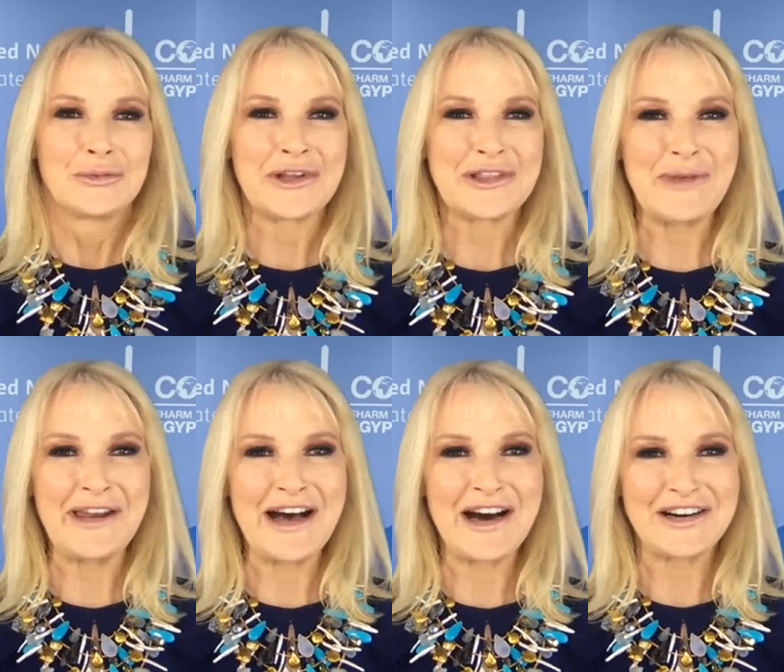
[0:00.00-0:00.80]
With me
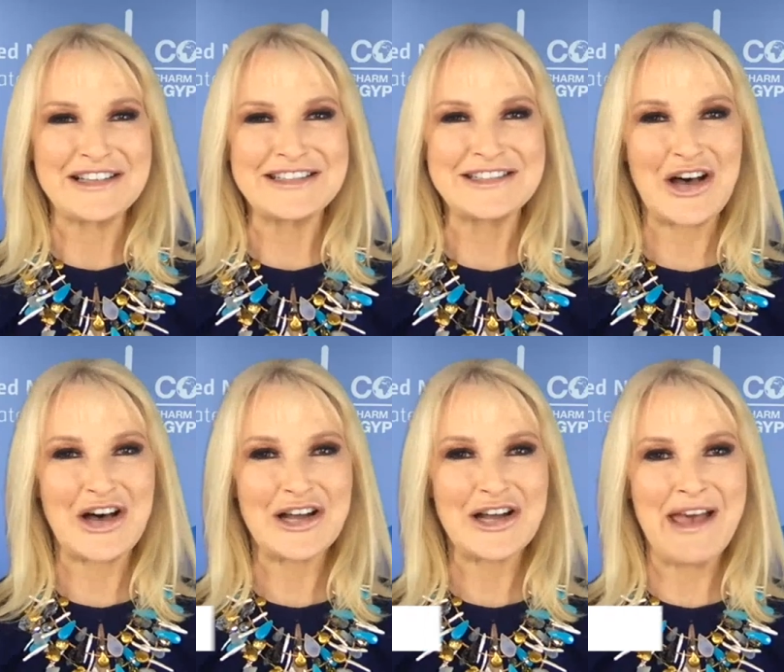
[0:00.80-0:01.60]
now,
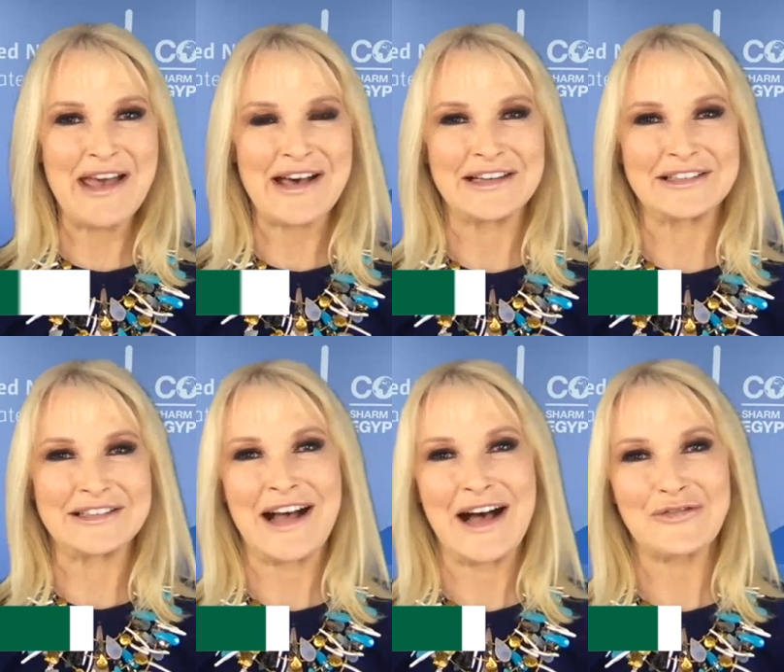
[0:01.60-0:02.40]
Zhann
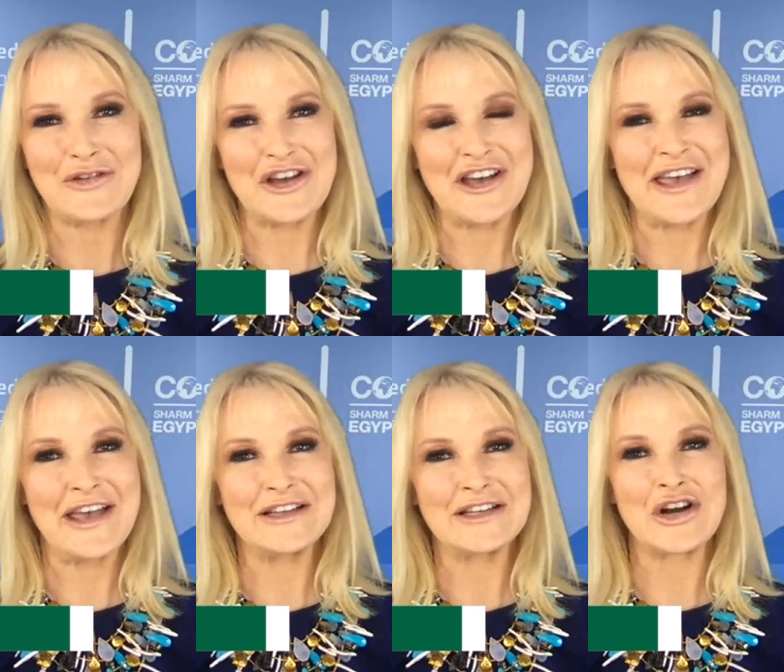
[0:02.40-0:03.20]
Meyer, Africa
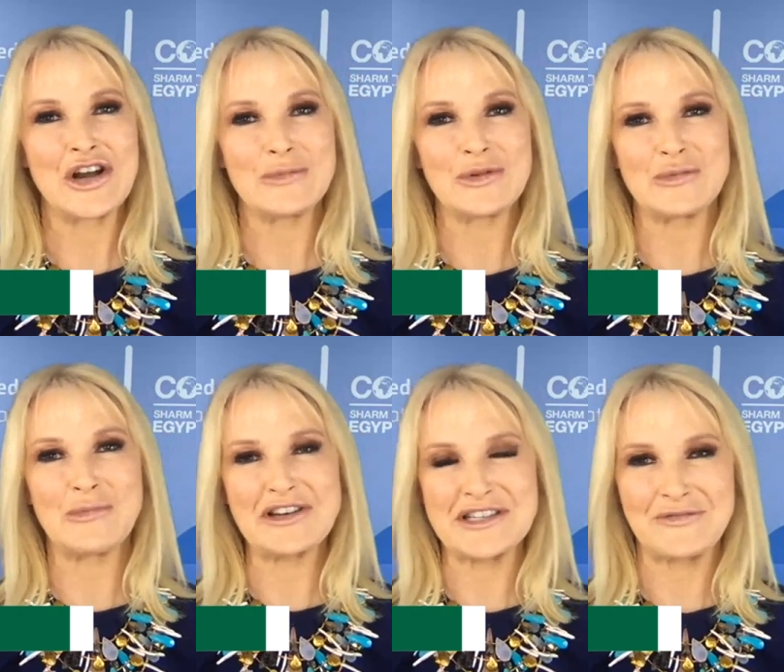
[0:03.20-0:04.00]
Head, Global
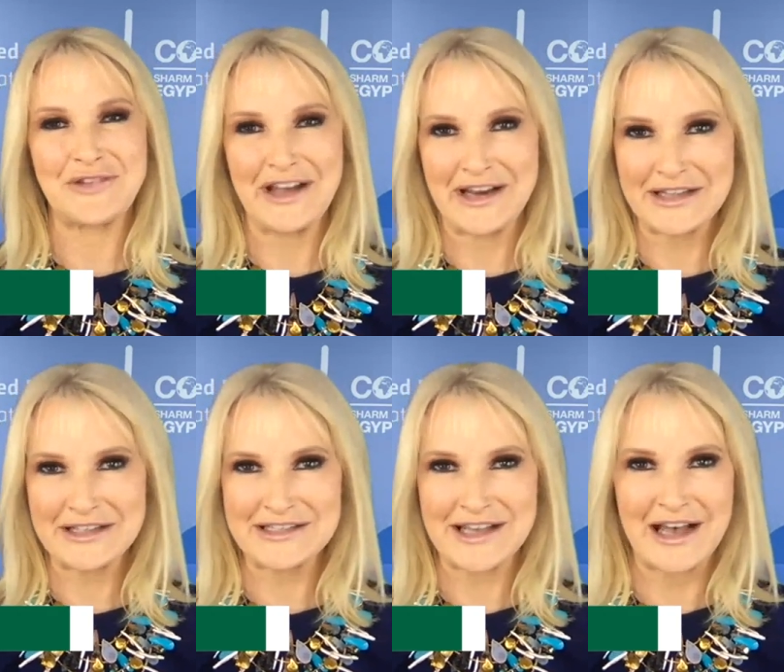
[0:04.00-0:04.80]
Commodity
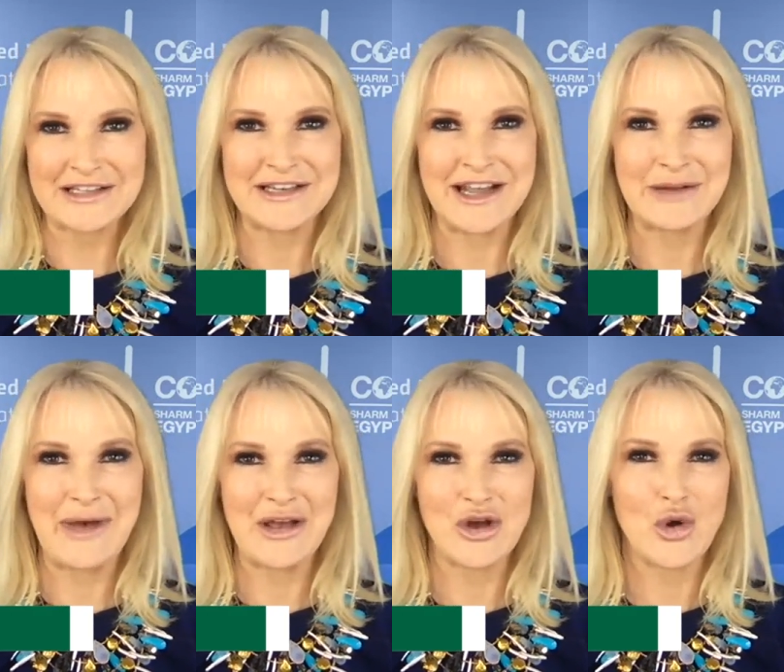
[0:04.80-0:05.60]
Finance at
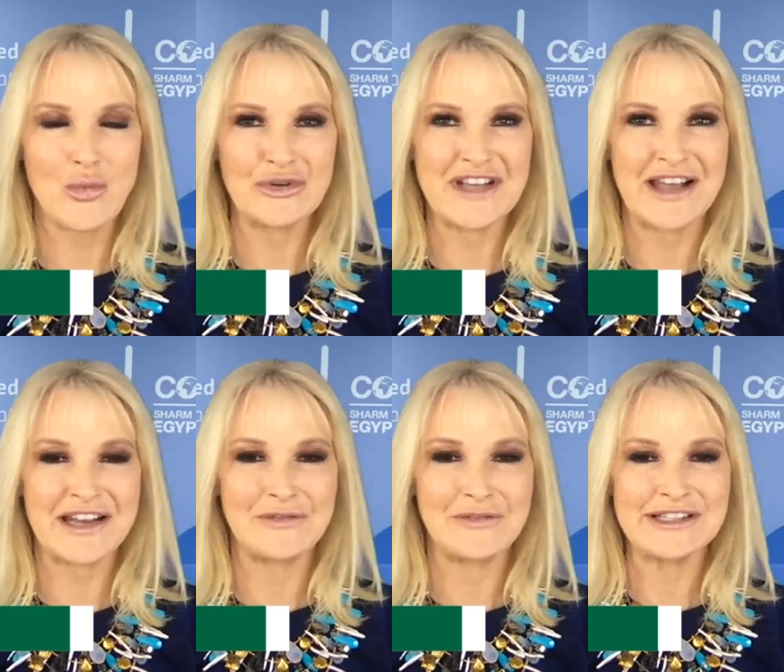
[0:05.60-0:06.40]
Nedbank Corporate
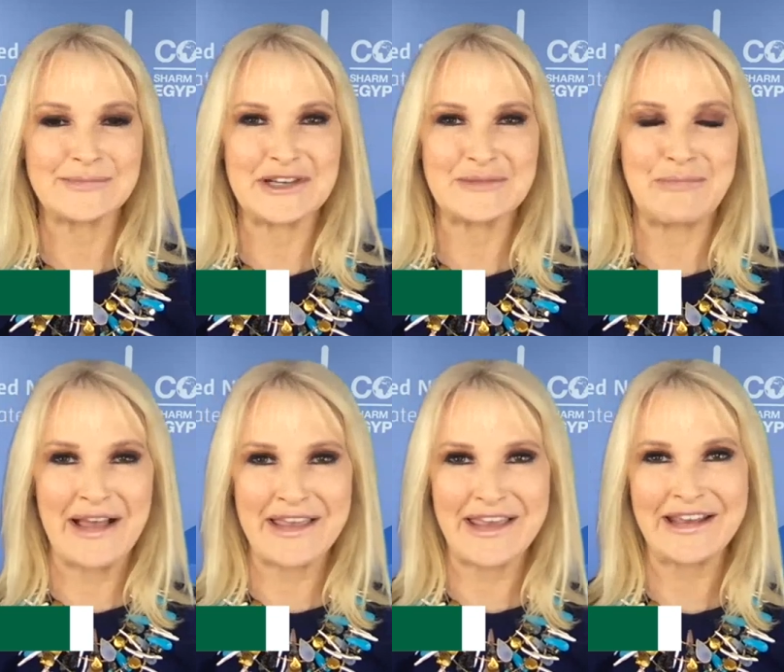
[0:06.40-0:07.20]
and Investment
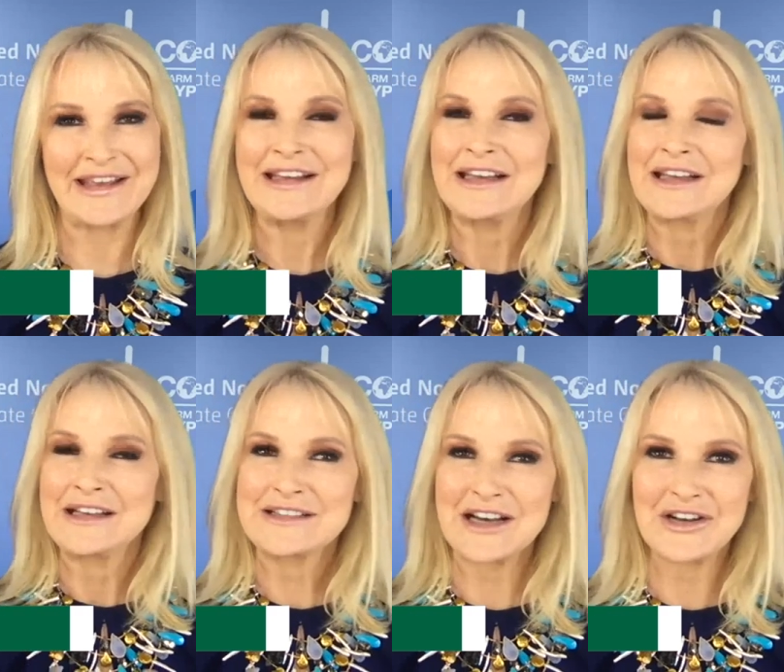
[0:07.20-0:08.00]
Banking.
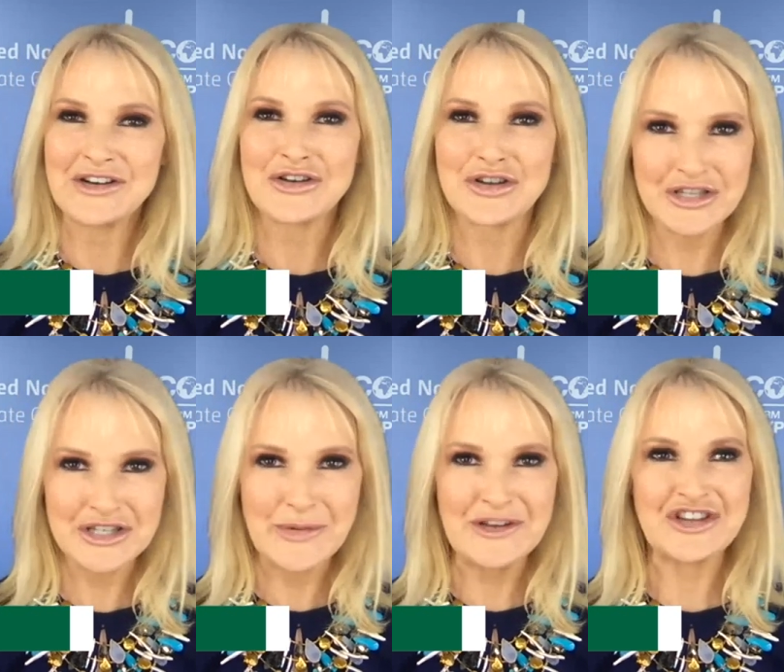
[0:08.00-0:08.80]
Zhann,
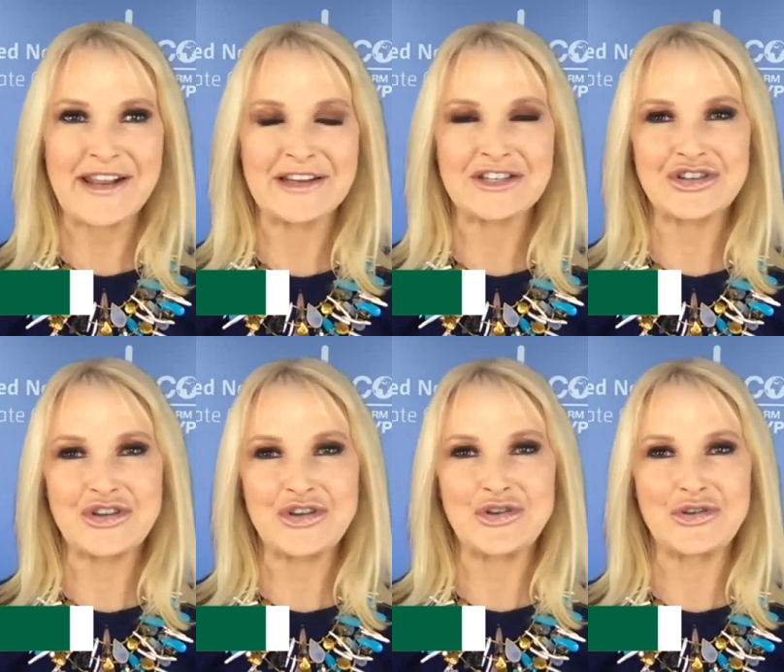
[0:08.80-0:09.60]
good to be chatting
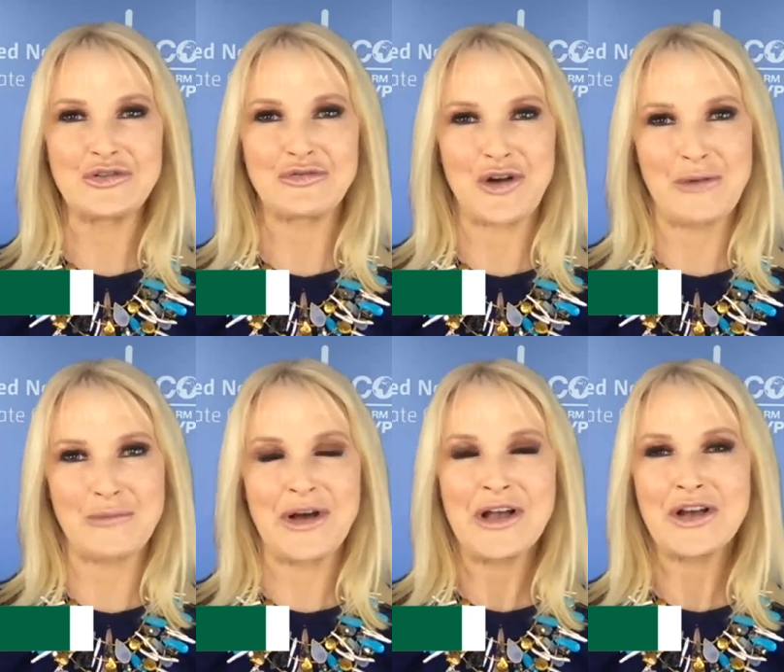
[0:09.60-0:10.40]
to you
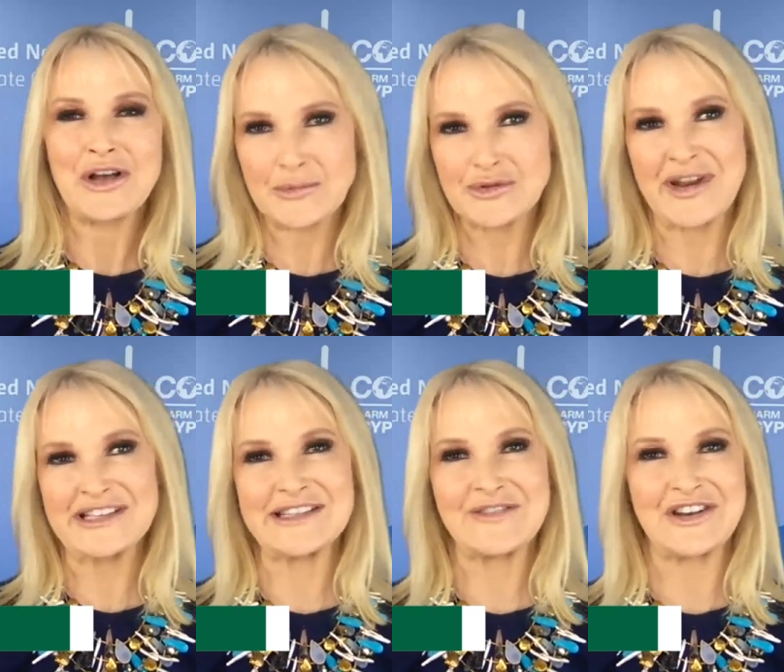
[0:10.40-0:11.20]
from COP
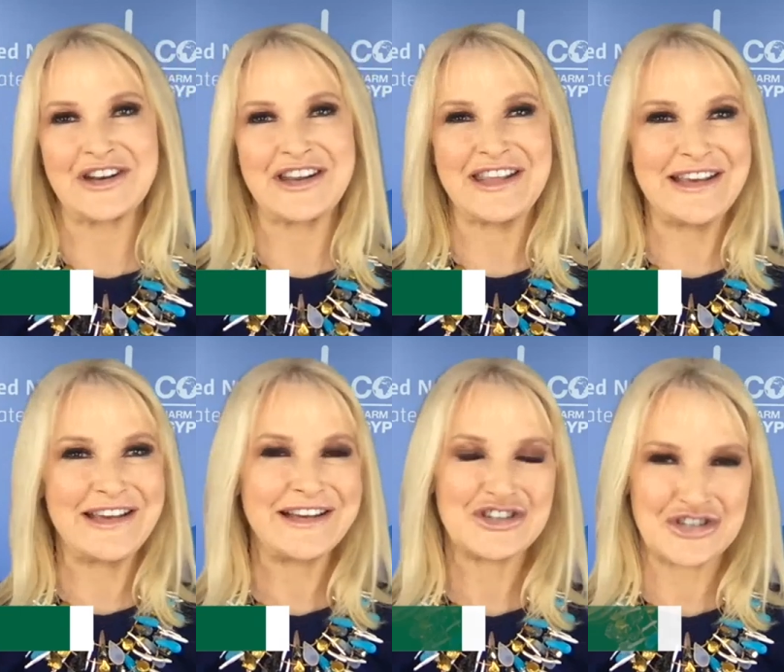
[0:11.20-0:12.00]
twenty-seven
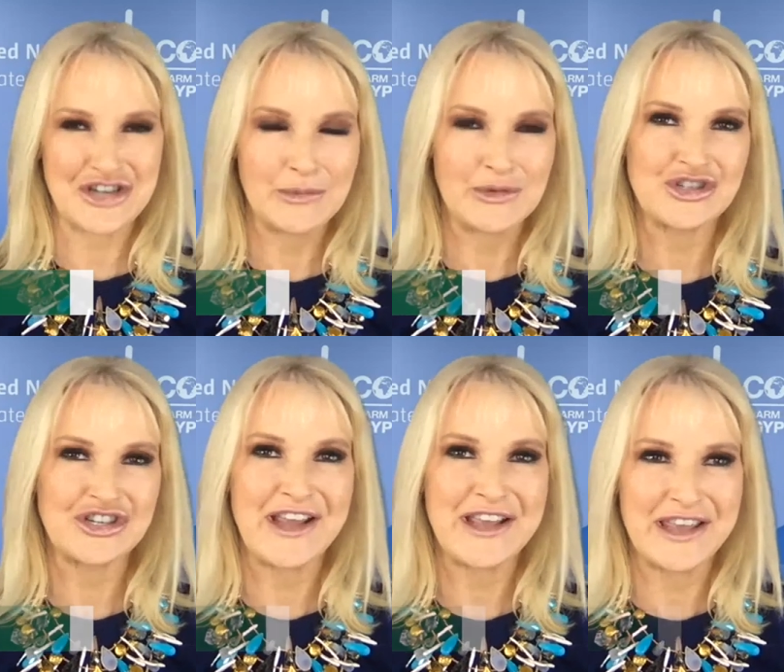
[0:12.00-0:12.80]
here, Sharm El
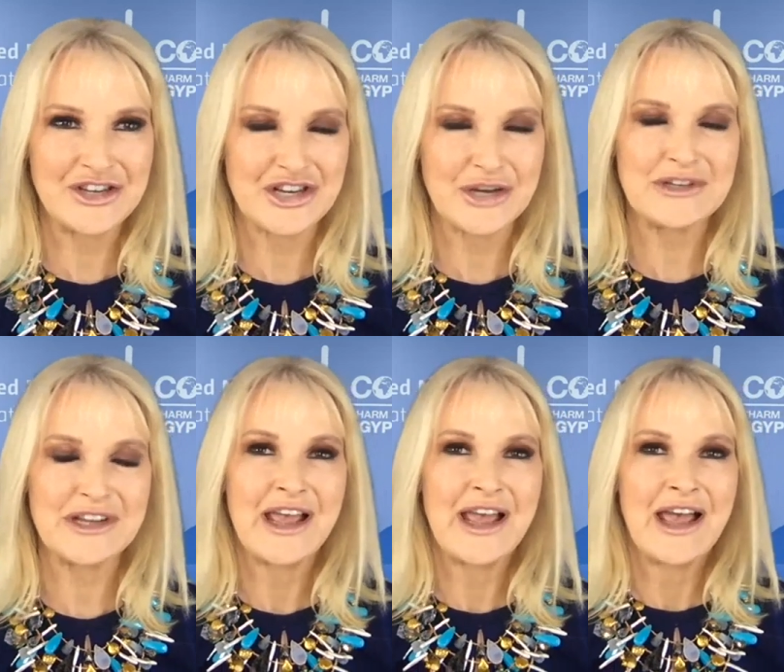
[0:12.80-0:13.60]
Sheikh, Egypt.